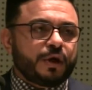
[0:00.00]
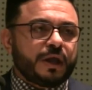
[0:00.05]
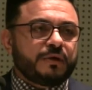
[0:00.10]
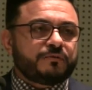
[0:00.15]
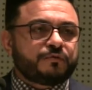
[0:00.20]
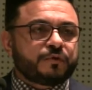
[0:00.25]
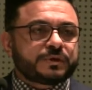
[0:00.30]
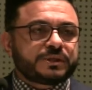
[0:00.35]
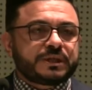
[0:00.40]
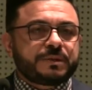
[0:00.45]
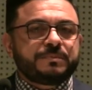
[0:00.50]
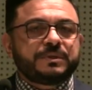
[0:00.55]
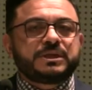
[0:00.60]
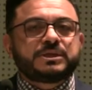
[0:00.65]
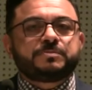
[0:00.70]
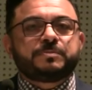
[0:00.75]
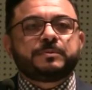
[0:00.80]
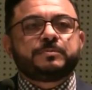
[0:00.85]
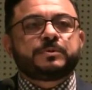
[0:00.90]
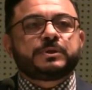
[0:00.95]
And for some of
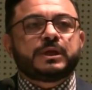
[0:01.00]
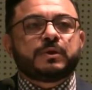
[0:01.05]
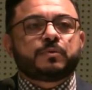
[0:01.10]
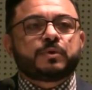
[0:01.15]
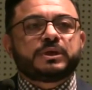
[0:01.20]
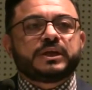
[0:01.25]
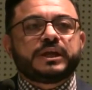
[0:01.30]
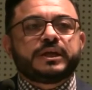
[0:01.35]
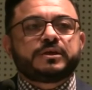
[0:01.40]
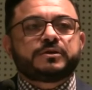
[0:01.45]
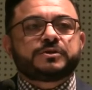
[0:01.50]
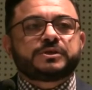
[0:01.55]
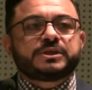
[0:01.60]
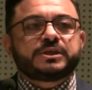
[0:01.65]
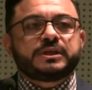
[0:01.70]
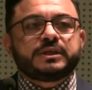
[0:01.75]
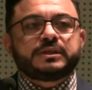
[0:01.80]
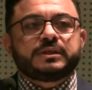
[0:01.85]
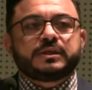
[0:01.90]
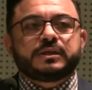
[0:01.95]
these people that were in the inner
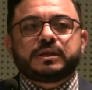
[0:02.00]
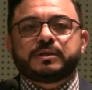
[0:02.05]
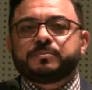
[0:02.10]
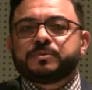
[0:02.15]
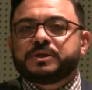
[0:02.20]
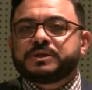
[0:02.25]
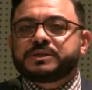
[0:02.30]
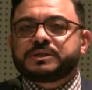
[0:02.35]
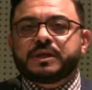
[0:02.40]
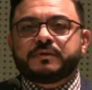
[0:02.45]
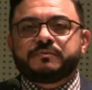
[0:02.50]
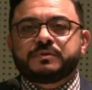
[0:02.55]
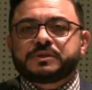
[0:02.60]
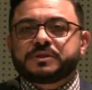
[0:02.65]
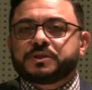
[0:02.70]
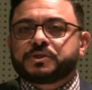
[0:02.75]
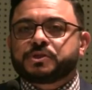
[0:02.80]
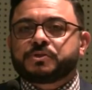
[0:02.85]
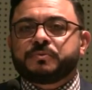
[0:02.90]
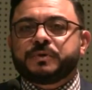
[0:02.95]
city in the Liberty 7
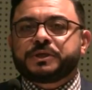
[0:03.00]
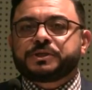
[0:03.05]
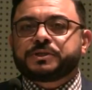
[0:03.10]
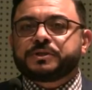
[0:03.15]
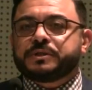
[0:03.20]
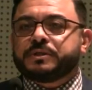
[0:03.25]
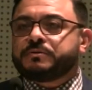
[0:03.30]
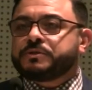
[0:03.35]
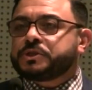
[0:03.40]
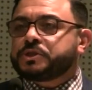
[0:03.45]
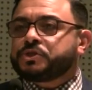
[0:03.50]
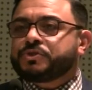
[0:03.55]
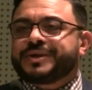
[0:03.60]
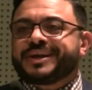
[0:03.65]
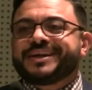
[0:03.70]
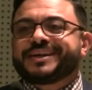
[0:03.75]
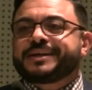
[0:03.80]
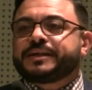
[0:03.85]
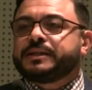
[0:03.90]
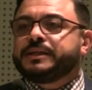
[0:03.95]
situation, they were just
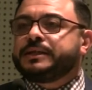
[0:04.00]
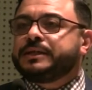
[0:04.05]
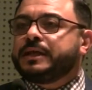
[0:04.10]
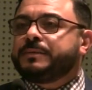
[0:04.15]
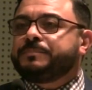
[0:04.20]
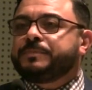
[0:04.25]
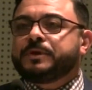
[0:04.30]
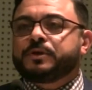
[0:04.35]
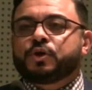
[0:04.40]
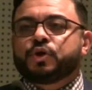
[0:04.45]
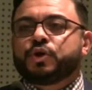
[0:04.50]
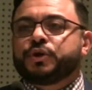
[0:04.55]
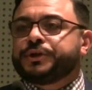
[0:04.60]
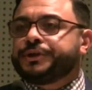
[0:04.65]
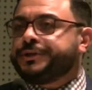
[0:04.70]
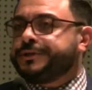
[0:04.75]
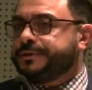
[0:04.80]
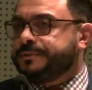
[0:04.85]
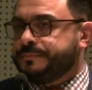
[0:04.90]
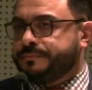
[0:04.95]
trying to clean up their
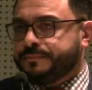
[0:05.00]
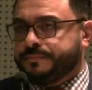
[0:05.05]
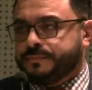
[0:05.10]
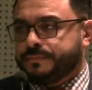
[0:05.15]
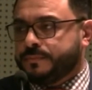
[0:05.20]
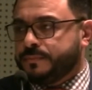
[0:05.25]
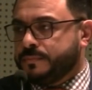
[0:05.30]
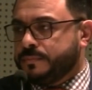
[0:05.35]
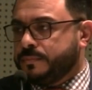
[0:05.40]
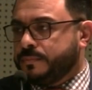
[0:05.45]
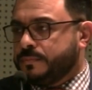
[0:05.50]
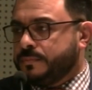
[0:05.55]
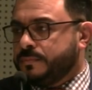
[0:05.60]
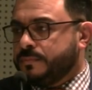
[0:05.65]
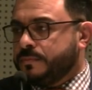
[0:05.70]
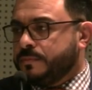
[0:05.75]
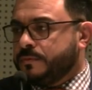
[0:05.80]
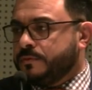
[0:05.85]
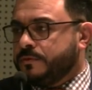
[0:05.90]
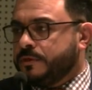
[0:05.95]
hood.
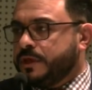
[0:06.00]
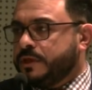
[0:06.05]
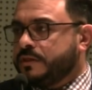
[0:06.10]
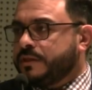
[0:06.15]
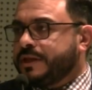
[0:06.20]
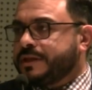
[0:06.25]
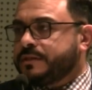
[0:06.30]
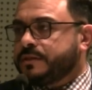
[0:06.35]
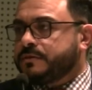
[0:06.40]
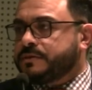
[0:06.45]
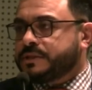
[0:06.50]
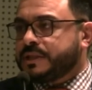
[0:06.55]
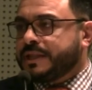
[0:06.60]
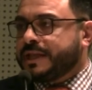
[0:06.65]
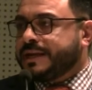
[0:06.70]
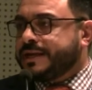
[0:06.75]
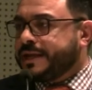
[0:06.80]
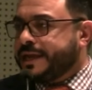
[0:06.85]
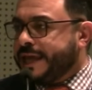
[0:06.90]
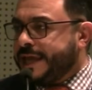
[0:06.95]
They thought there was a
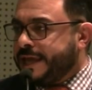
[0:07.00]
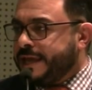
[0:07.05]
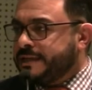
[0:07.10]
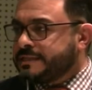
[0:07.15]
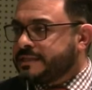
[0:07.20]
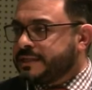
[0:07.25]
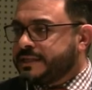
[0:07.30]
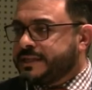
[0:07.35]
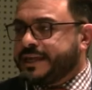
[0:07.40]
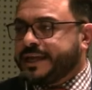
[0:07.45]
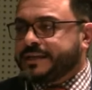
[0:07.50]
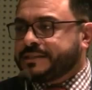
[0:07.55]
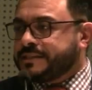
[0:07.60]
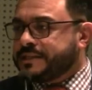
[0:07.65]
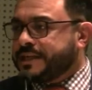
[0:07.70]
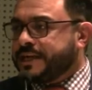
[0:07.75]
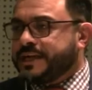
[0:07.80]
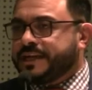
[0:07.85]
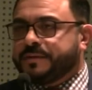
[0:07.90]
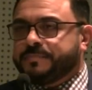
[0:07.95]
lot of gangs and they had
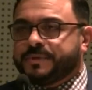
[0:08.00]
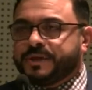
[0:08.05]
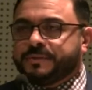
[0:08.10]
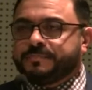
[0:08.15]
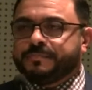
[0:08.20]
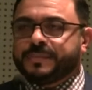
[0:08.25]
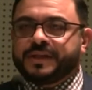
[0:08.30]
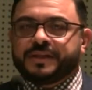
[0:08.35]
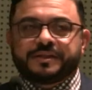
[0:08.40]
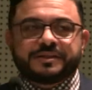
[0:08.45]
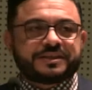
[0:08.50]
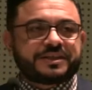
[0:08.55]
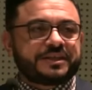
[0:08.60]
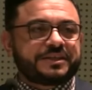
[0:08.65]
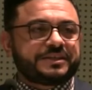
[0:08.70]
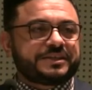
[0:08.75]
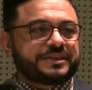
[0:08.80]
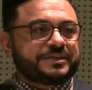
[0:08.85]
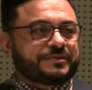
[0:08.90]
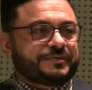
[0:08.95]
to kind of be
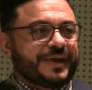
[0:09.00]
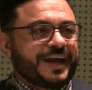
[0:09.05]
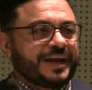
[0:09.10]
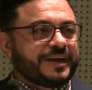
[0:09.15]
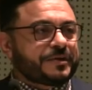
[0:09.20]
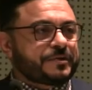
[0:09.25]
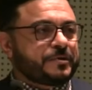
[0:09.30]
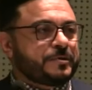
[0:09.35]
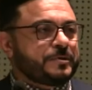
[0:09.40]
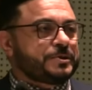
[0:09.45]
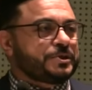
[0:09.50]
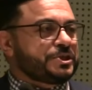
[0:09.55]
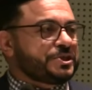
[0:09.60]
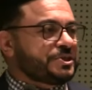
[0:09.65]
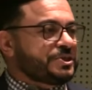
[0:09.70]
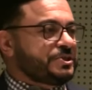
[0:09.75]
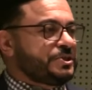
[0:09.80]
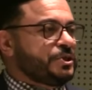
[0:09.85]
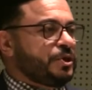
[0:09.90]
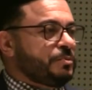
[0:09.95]
militant and radical and
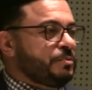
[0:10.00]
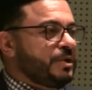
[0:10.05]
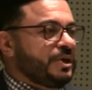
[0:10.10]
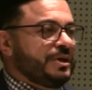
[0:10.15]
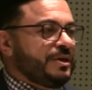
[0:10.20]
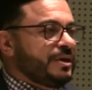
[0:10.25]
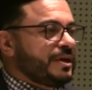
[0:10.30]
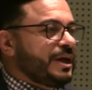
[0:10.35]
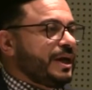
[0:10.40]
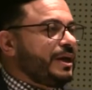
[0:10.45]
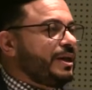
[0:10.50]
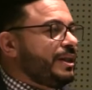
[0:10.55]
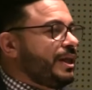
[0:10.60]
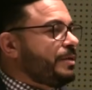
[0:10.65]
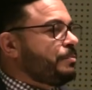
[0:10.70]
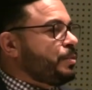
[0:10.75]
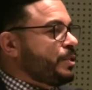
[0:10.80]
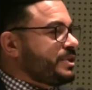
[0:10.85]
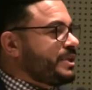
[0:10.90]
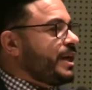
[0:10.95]
just, you know, kind of
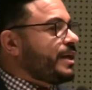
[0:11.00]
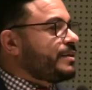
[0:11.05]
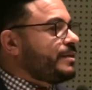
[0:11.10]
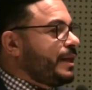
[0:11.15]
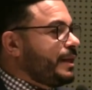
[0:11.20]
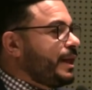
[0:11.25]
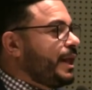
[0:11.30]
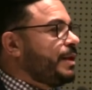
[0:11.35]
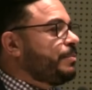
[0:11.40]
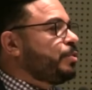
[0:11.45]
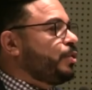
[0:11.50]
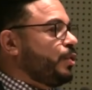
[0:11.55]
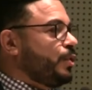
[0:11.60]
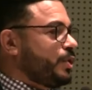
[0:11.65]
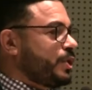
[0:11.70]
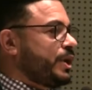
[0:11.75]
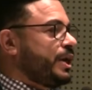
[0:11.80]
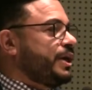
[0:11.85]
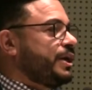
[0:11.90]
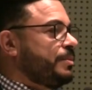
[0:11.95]
like protect the
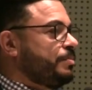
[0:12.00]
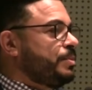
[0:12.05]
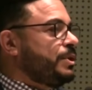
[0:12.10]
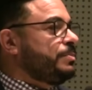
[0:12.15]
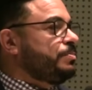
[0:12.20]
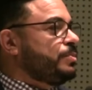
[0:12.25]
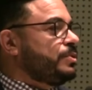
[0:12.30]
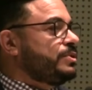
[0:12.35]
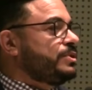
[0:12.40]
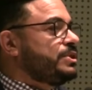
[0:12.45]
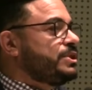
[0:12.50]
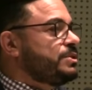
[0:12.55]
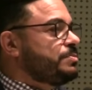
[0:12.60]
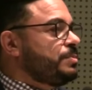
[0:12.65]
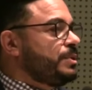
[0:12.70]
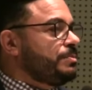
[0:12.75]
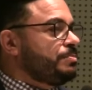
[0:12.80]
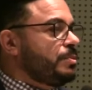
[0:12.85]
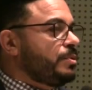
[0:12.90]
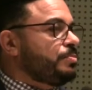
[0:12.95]
neighborhood kind of people. And these
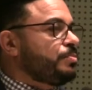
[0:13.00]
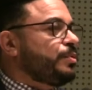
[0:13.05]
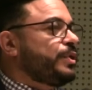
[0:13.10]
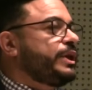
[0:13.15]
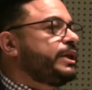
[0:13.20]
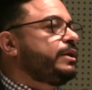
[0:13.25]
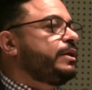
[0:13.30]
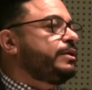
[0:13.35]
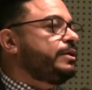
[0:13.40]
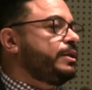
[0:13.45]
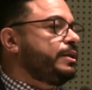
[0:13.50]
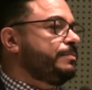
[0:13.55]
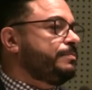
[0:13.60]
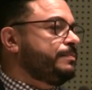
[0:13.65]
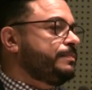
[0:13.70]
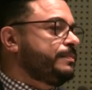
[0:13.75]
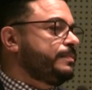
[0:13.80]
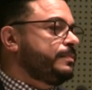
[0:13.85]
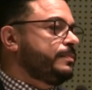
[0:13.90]
people preyed on them.